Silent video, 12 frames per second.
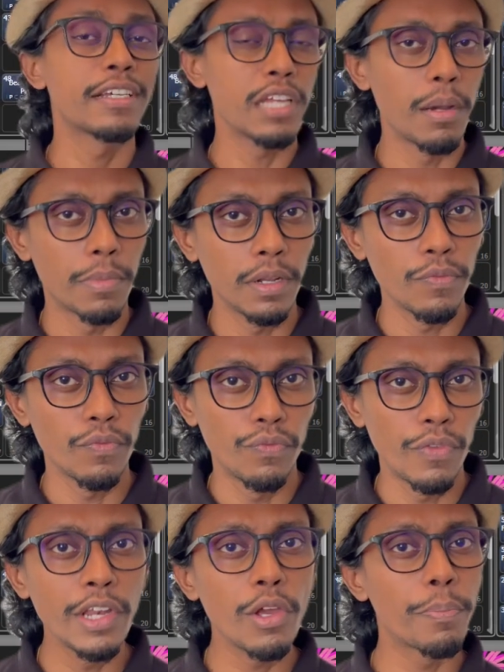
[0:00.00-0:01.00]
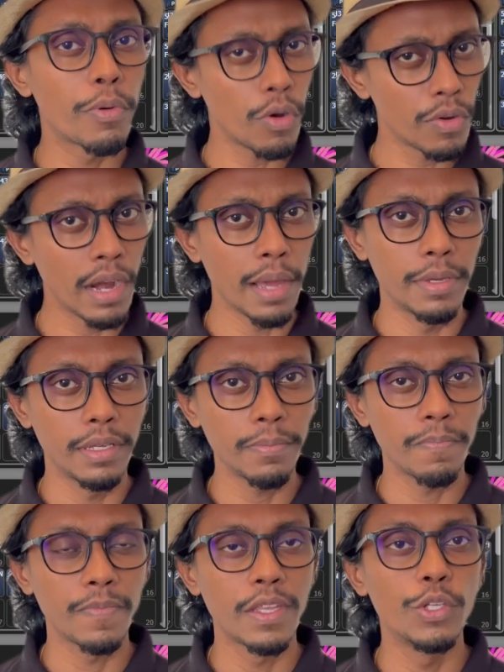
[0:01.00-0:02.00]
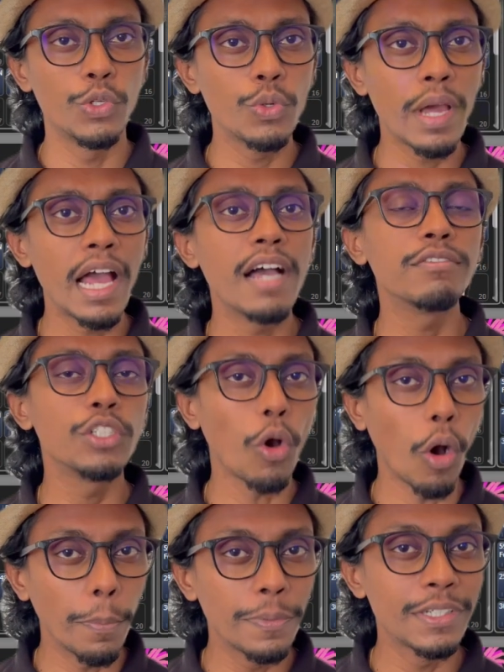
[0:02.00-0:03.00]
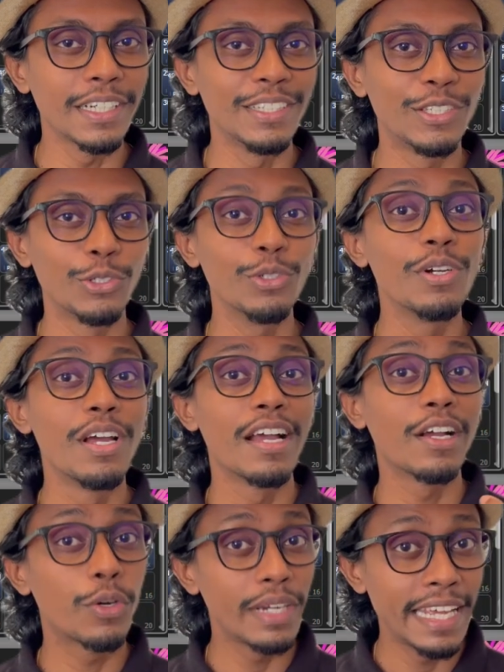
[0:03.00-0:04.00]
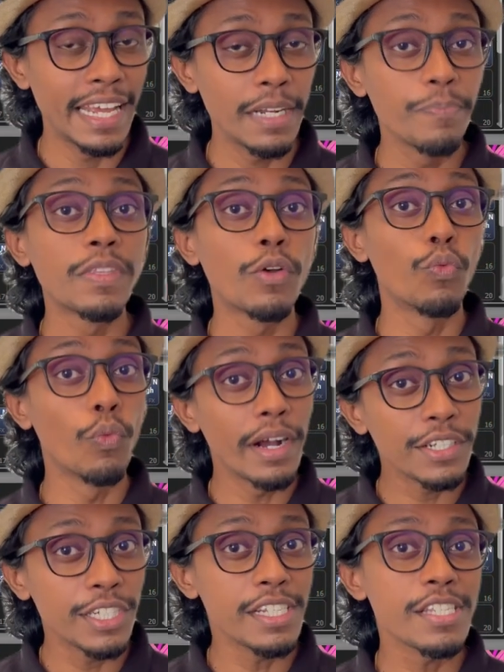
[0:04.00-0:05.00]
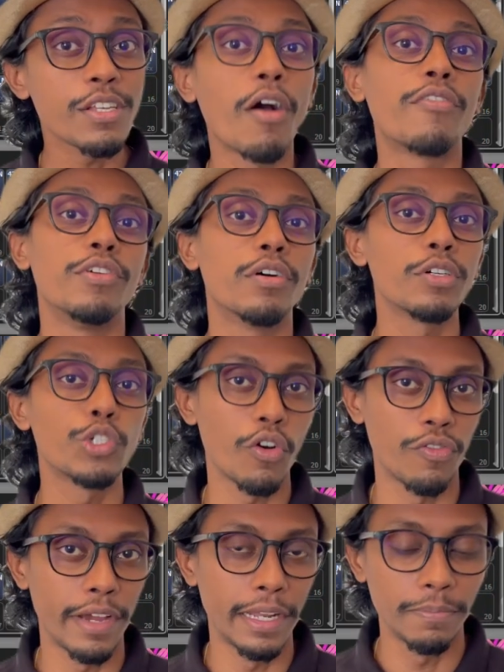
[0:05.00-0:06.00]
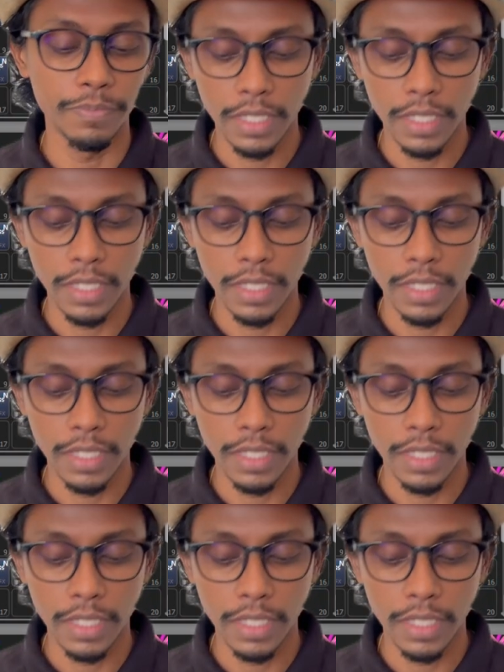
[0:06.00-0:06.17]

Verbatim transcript: example, when you're programming, you have the option to create versions of your show file.